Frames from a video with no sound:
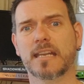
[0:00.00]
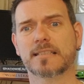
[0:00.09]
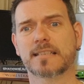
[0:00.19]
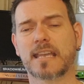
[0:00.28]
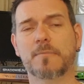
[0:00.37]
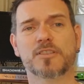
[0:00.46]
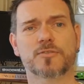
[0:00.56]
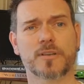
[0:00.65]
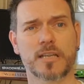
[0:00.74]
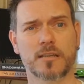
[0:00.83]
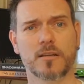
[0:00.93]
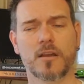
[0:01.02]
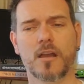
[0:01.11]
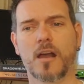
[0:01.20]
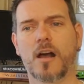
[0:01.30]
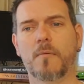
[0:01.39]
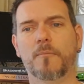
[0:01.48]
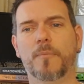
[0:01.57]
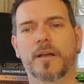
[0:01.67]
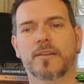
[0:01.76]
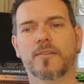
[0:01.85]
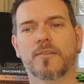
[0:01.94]
it's chemistry.
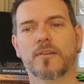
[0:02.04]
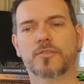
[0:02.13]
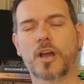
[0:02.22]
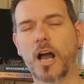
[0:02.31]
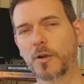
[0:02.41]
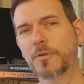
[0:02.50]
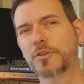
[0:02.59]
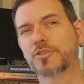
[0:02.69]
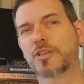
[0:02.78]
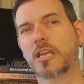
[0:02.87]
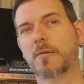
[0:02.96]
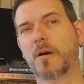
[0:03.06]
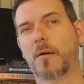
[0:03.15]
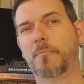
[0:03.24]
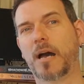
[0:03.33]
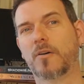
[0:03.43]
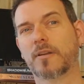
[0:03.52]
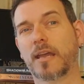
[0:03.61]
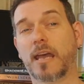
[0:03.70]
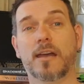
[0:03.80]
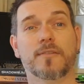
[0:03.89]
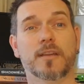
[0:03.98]
But talk with your GM about
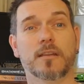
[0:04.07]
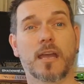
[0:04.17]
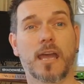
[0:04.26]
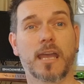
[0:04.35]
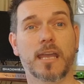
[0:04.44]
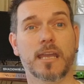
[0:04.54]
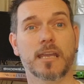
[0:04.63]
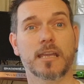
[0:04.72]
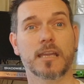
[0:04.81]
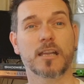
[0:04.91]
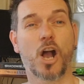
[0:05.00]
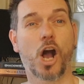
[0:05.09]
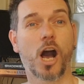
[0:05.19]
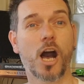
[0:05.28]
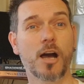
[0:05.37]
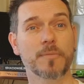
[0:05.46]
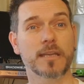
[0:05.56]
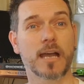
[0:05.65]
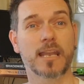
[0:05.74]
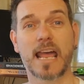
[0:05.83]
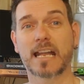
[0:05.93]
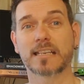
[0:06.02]
having a hobby,
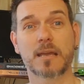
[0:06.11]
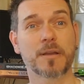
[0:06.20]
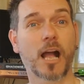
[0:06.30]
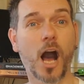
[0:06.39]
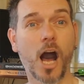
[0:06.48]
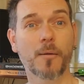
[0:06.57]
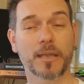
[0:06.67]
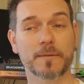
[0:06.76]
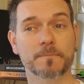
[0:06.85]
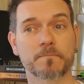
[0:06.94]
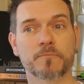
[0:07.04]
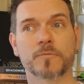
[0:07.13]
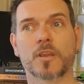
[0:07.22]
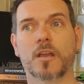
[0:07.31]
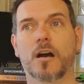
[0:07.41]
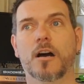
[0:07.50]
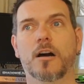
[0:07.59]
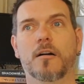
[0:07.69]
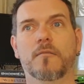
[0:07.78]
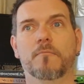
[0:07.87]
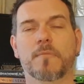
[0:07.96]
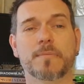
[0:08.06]
an academic hobby.
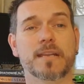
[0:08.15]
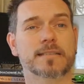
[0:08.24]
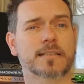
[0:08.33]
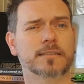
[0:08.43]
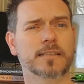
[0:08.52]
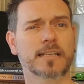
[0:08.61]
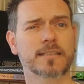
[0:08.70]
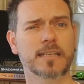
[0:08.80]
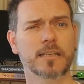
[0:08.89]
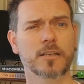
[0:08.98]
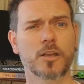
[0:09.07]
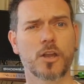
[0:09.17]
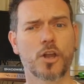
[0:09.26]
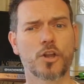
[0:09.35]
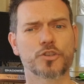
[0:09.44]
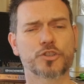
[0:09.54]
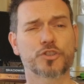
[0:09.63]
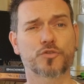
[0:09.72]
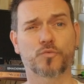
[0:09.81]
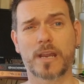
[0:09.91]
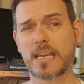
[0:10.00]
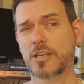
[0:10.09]
Maybe it's collecting
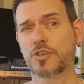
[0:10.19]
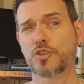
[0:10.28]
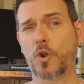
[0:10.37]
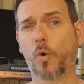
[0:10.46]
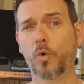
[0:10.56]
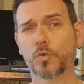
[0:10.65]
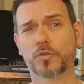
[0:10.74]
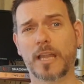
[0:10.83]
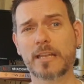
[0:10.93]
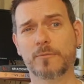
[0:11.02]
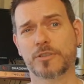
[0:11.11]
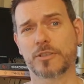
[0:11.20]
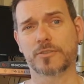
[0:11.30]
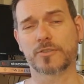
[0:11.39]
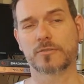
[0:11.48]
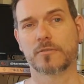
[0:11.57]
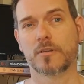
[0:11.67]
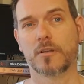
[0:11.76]
strange old languages.